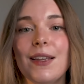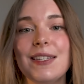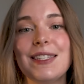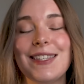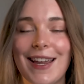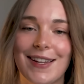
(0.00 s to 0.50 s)

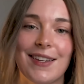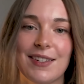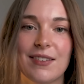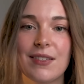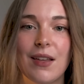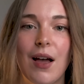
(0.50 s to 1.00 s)

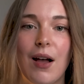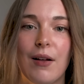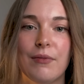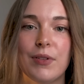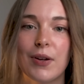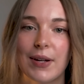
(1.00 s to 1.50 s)
seconds
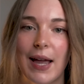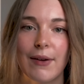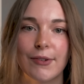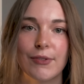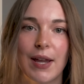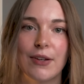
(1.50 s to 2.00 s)
of their
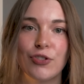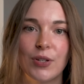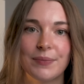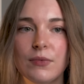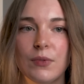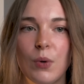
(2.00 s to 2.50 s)
account
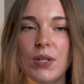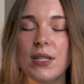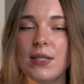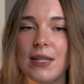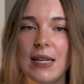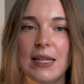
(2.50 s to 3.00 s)
creation, which
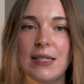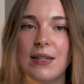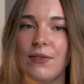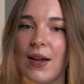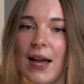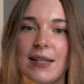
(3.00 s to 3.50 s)
is
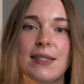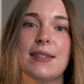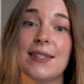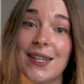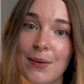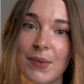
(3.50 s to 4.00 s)
easy, fast,
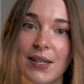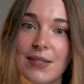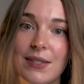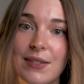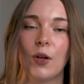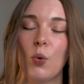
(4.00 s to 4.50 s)
and
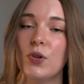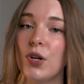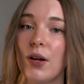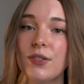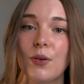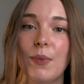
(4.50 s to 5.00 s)
seamless, which
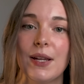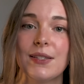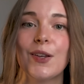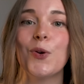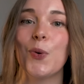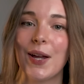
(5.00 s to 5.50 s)
also makes
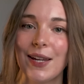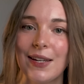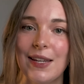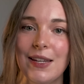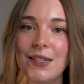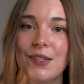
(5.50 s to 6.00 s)
it quick and
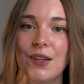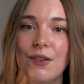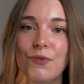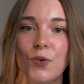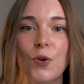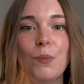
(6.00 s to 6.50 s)
easy
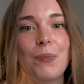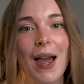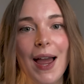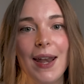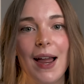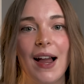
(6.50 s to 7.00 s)
for
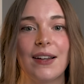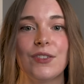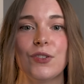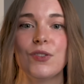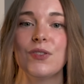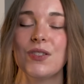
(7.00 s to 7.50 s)
bad
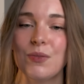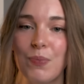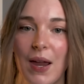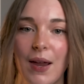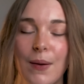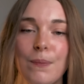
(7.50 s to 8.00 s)
actors,
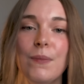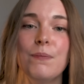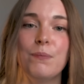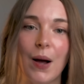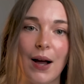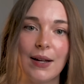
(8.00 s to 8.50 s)
spam,
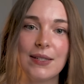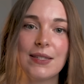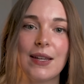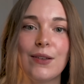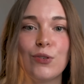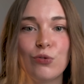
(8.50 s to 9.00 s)
bots,
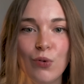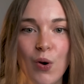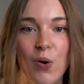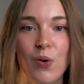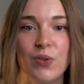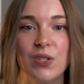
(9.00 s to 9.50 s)
and
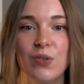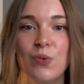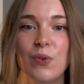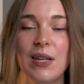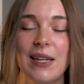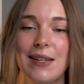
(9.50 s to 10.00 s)
trolls
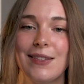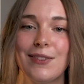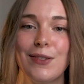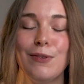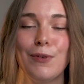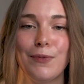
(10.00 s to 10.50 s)
to
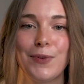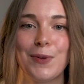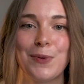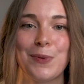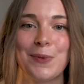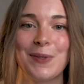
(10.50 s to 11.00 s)
easily
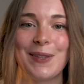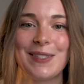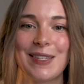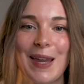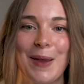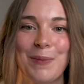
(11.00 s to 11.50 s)
review the
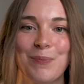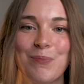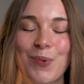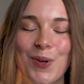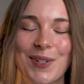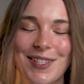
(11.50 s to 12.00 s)
same
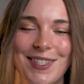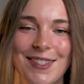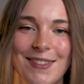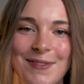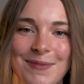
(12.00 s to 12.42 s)
books.